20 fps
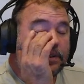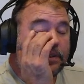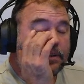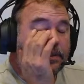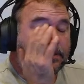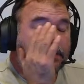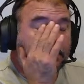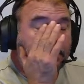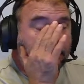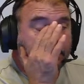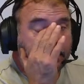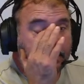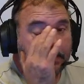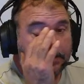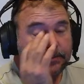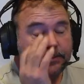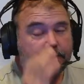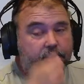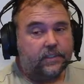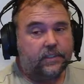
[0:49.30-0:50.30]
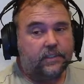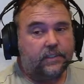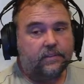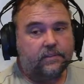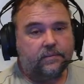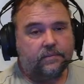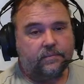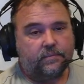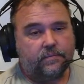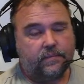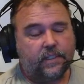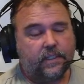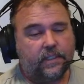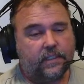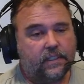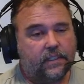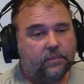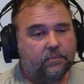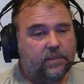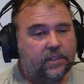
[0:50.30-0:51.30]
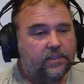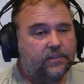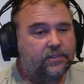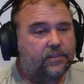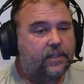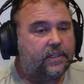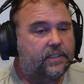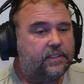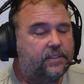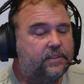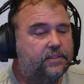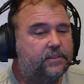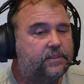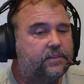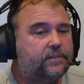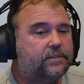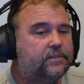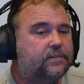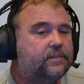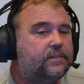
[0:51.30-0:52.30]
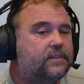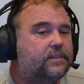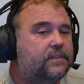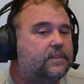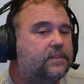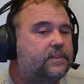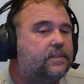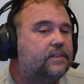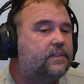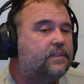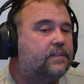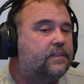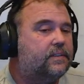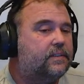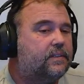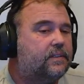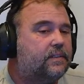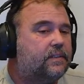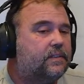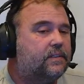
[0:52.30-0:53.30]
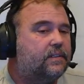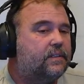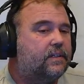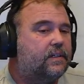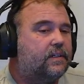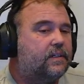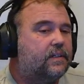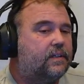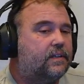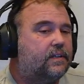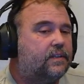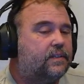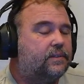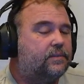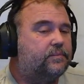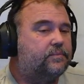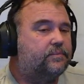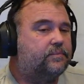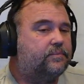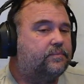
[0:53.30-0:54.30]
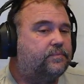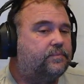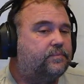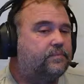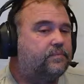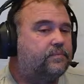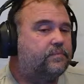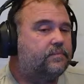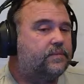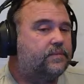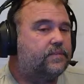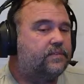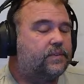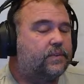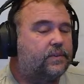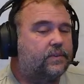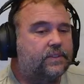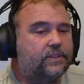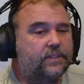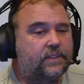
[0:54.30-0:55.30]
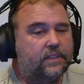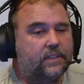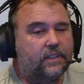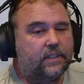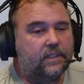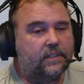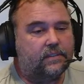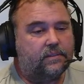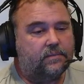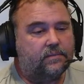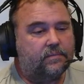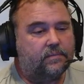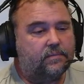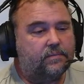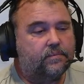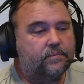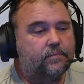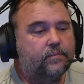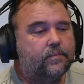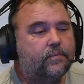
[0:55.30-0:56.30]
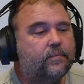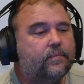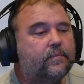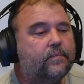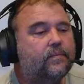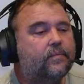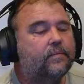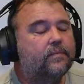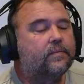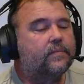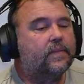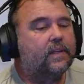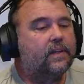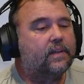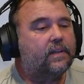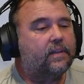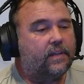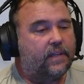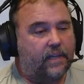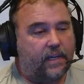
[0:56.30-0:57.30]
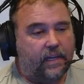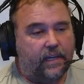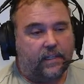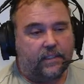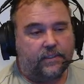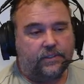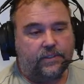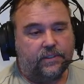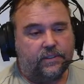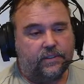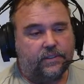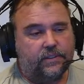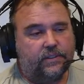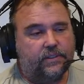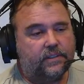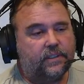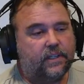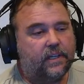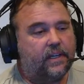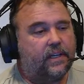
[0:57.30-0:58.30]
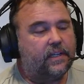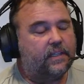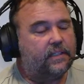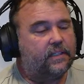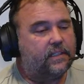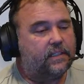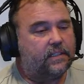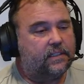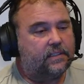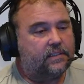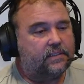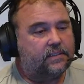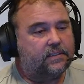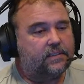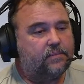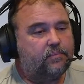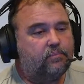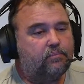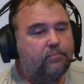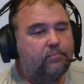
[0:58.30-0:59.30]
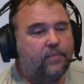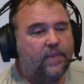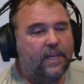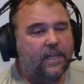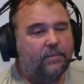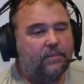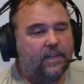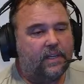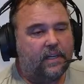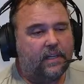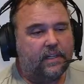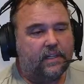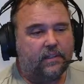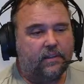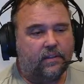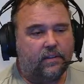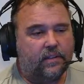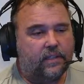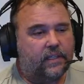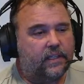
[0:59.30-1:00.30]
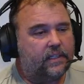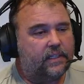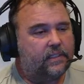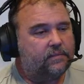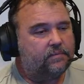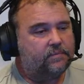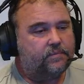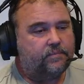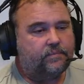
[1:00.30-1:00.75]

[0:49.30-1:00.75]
look at the location again, and then I'm gonna try to um, focus in on the actions, and then maybe I can look at,